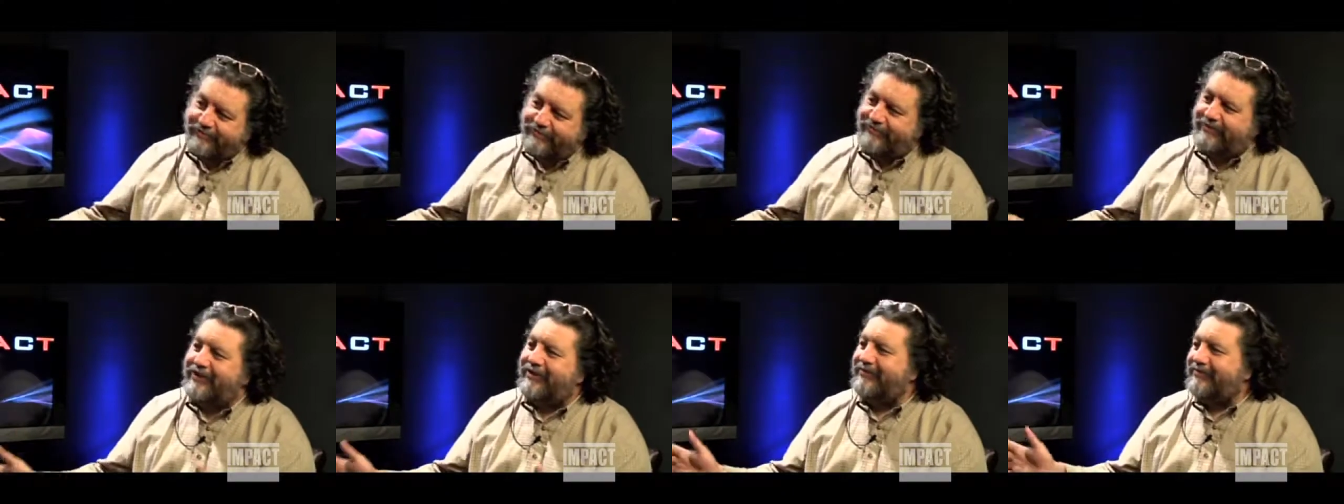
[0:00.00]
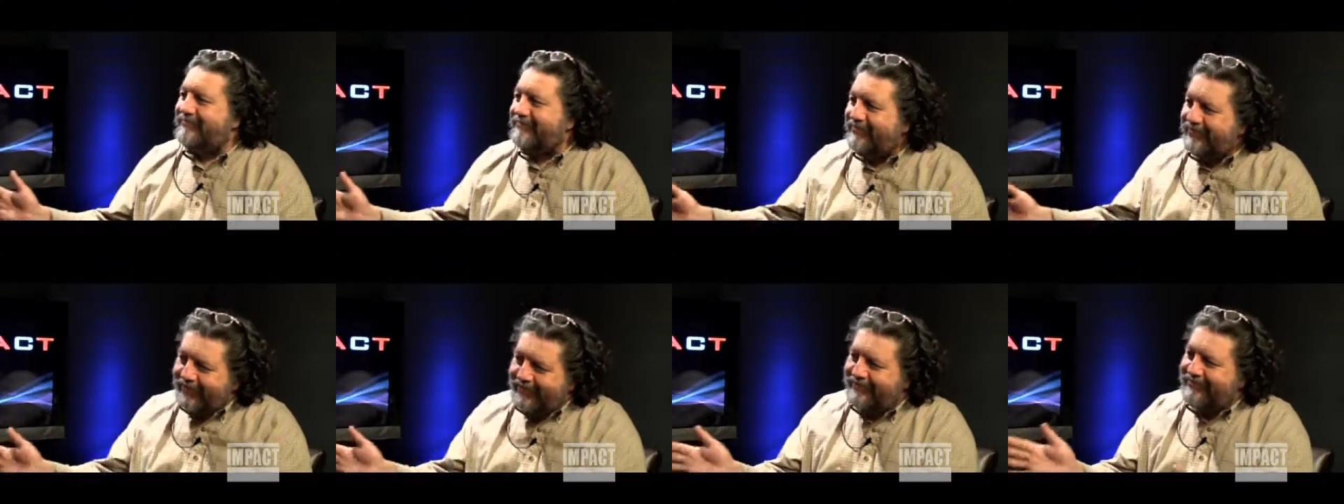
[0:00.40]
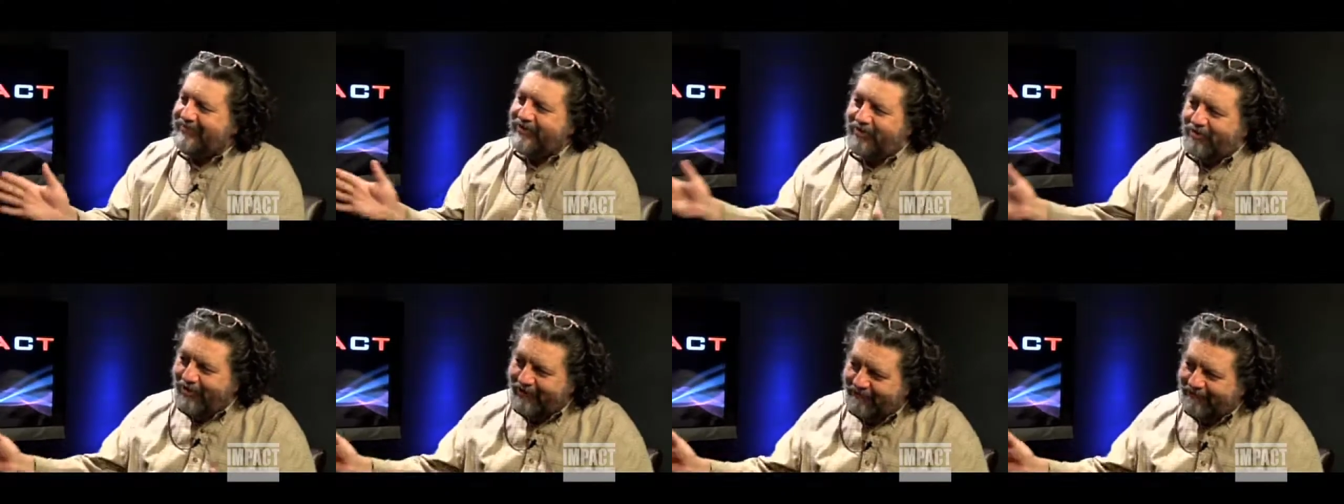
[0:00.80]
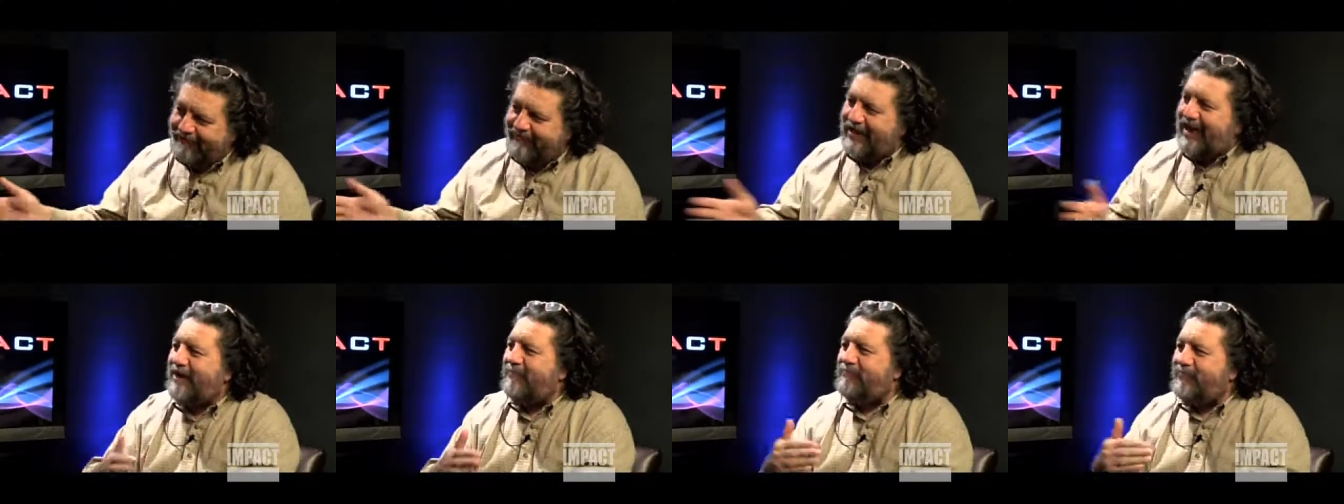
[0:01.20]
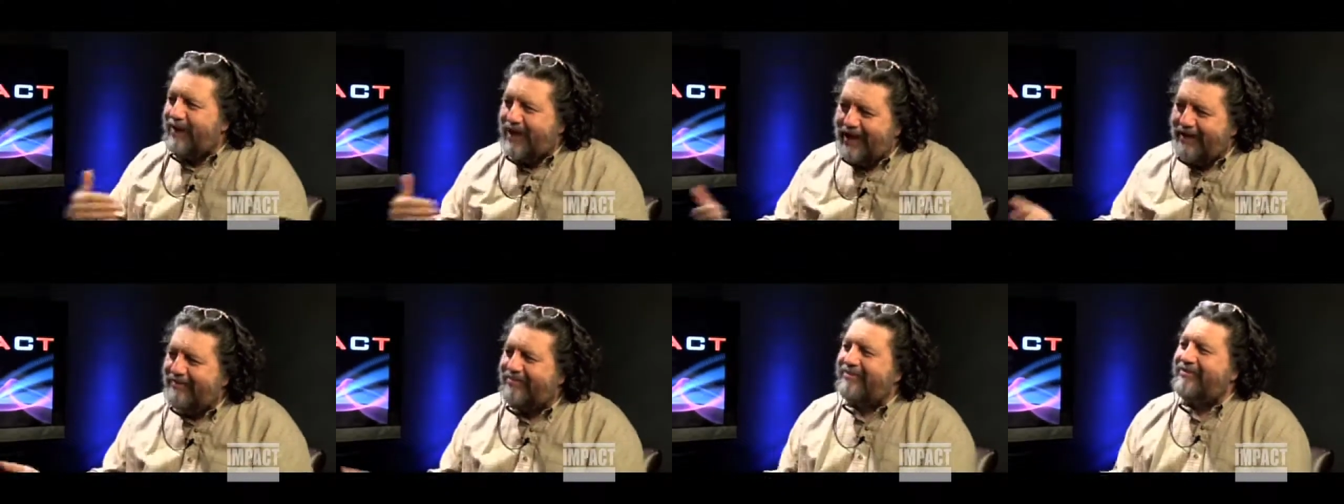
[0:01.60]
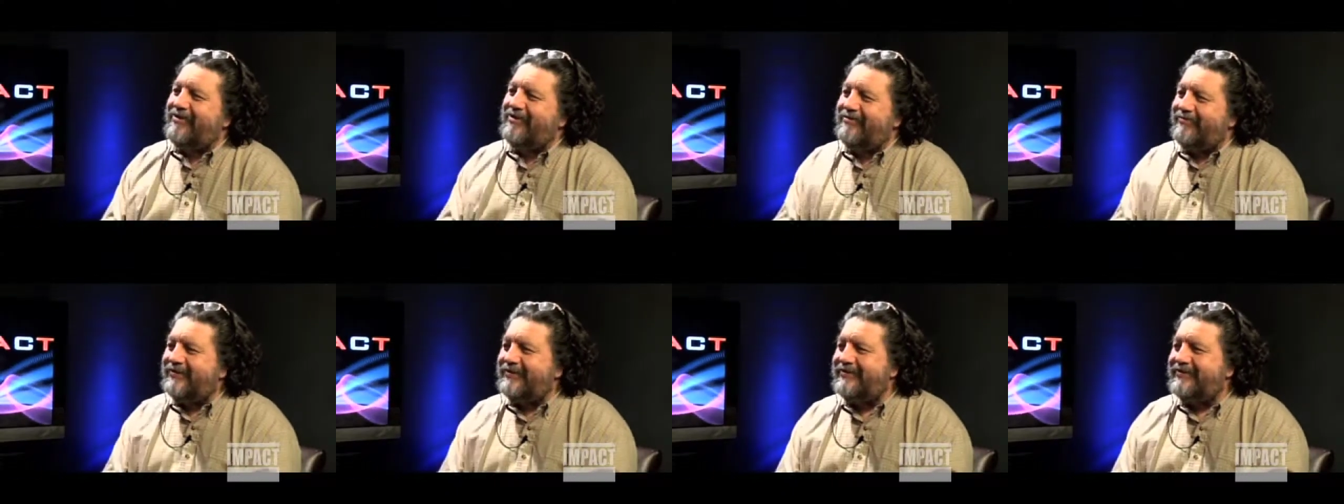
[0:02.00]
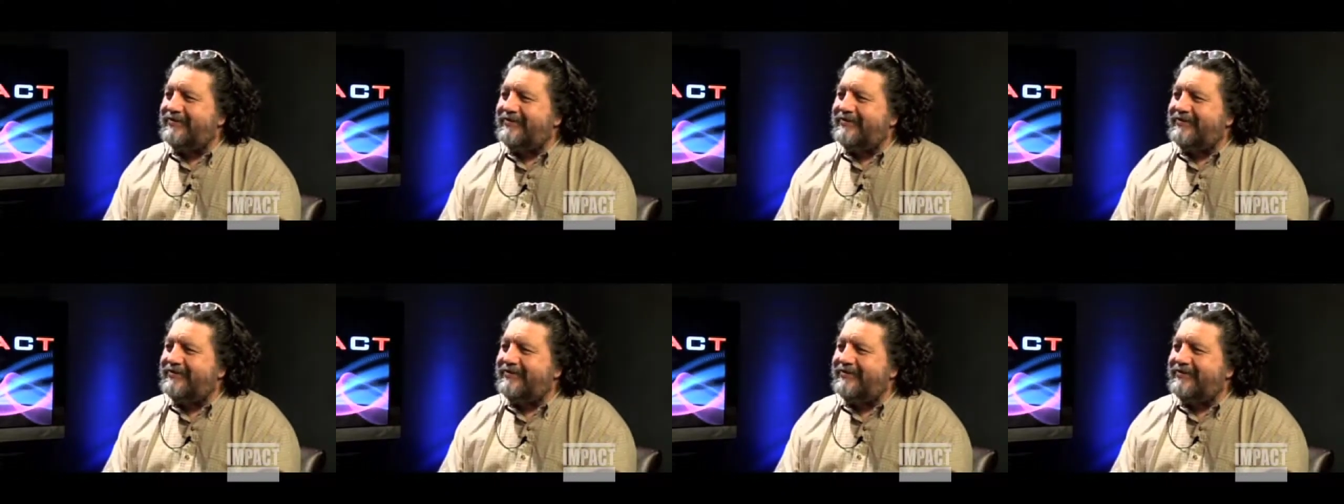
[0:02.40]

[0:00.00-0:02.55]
they're, a little off, uh, they're off that path. path yeah.